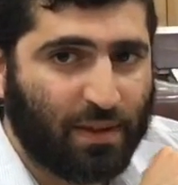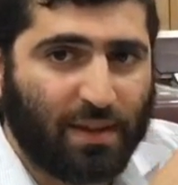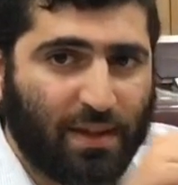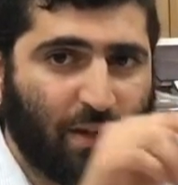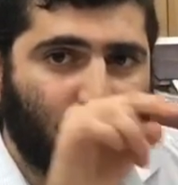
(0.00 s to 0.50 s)

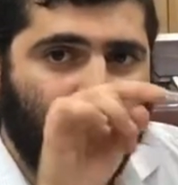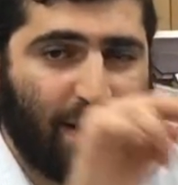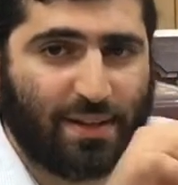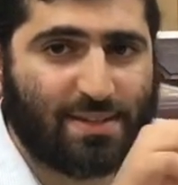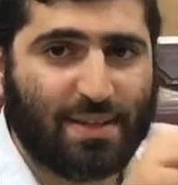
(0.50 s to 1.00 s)
he
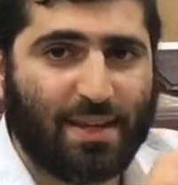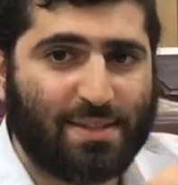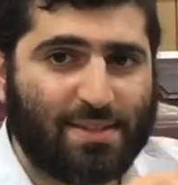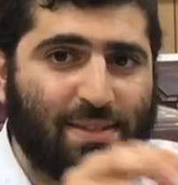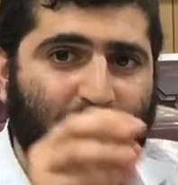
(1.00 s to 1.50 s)
writes
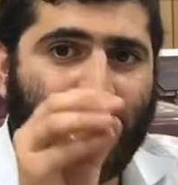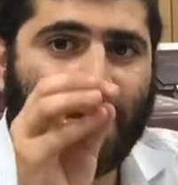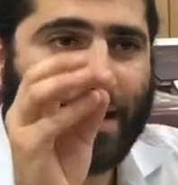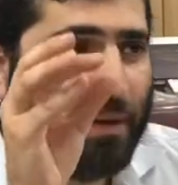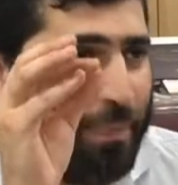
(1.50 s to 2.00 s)
it's
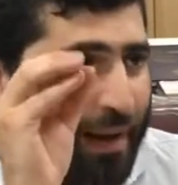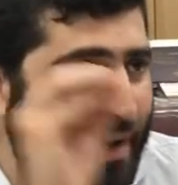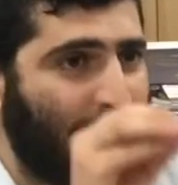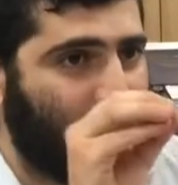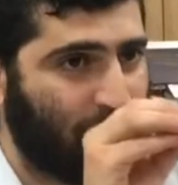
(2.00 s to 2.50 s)
a
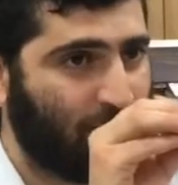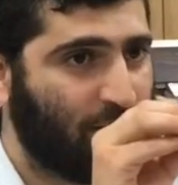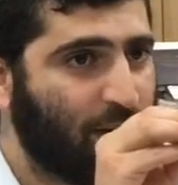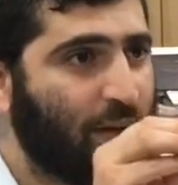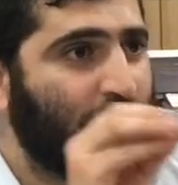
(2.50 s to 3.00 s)
Kabbalah,
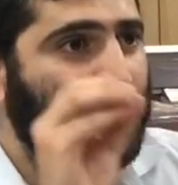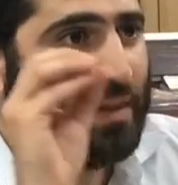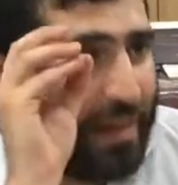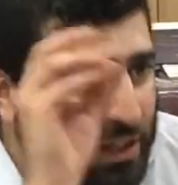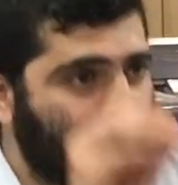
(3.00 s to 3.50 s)

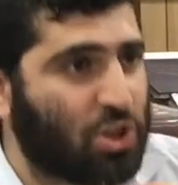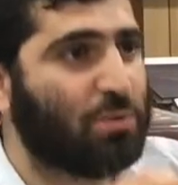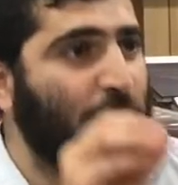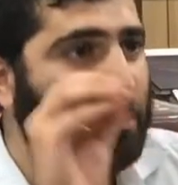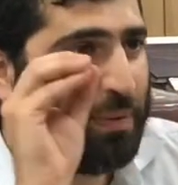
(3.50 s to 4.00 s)
Ish
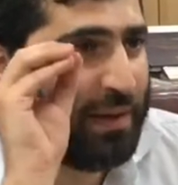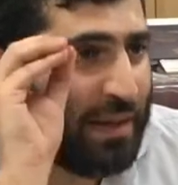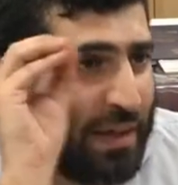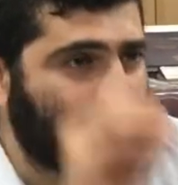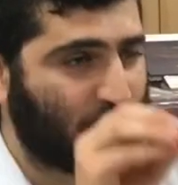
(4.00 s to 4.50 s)

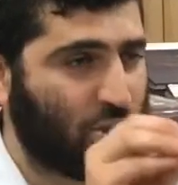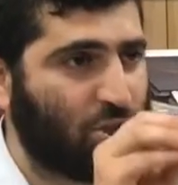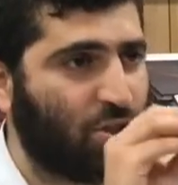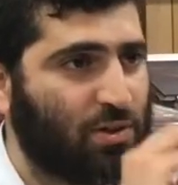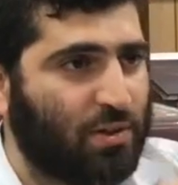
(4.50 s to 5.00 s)
Mipi
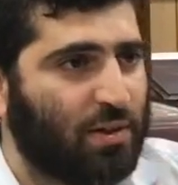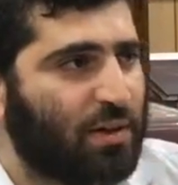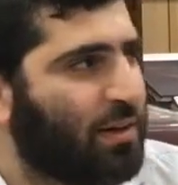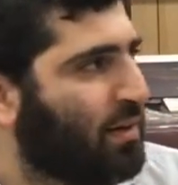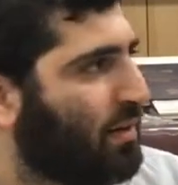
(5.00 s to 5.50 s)
Ish,
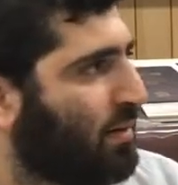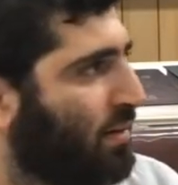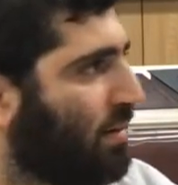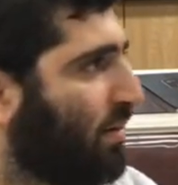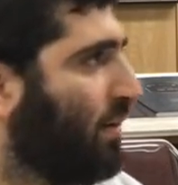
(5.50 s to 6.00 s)

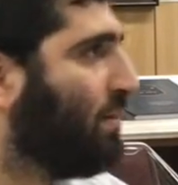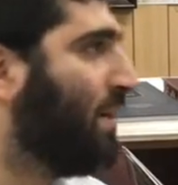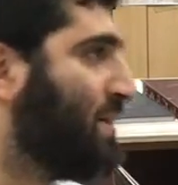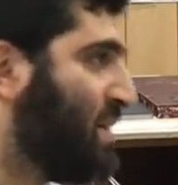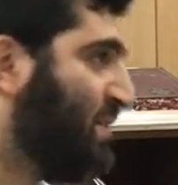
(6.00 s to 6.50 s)

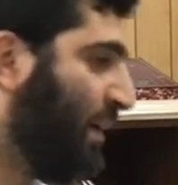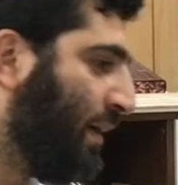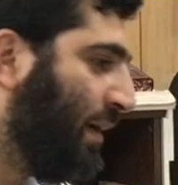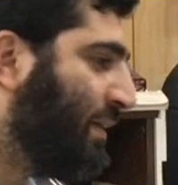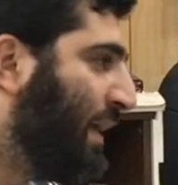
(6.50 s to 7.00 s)
that
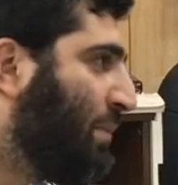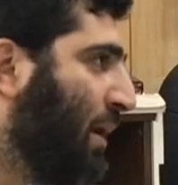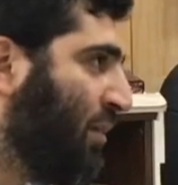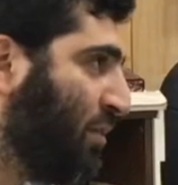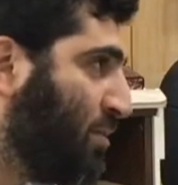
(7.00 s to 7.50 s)
Sfaradim
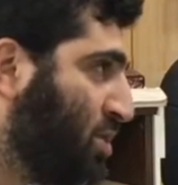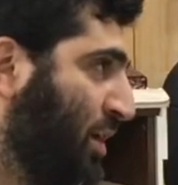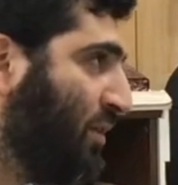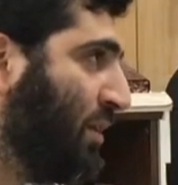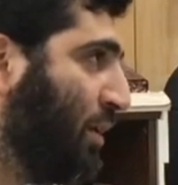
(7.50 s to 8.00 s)
are from
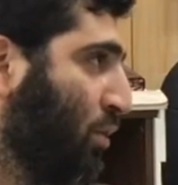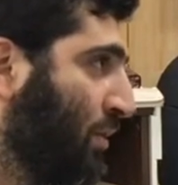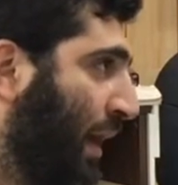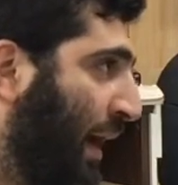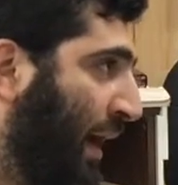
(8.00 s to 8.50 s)
Shevet
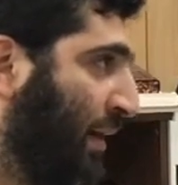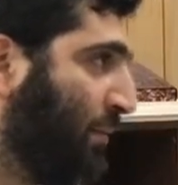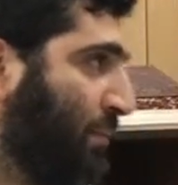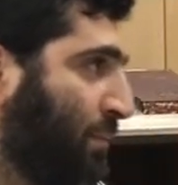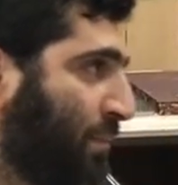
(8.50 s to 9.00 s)
Yehuda
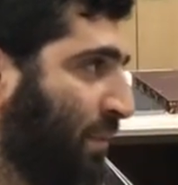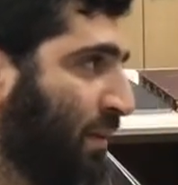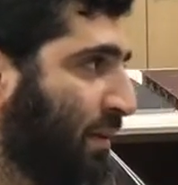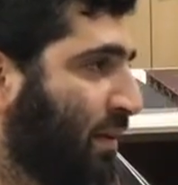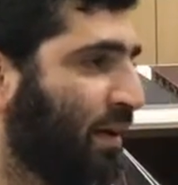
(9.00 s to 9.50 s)

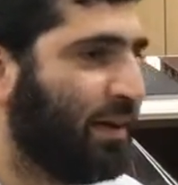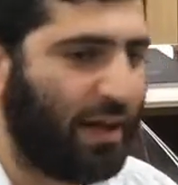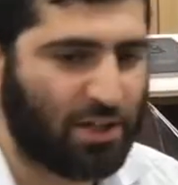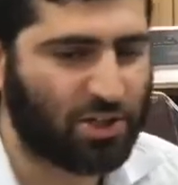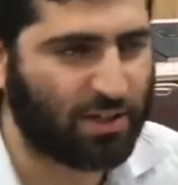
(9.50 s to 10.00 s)
and
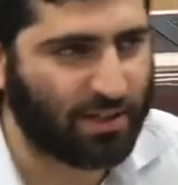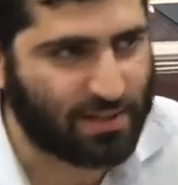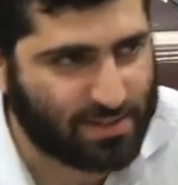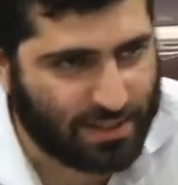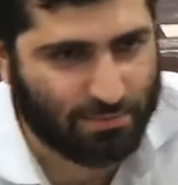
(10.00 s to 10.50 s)

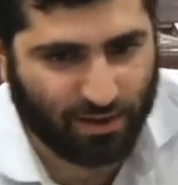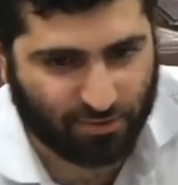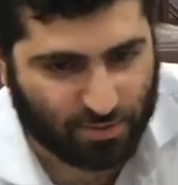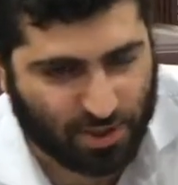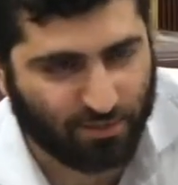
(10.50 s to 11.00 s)
Ashkenazim are
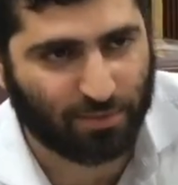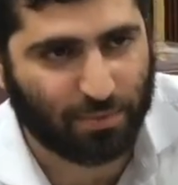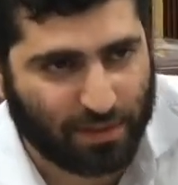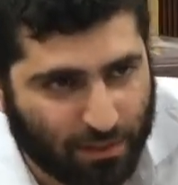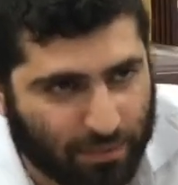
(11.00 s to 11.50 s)
from Shevet
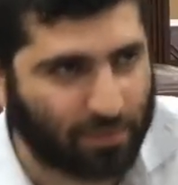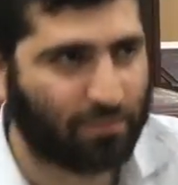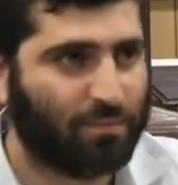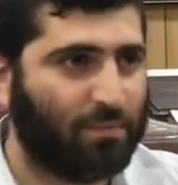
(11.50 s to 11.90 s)
Binyamin.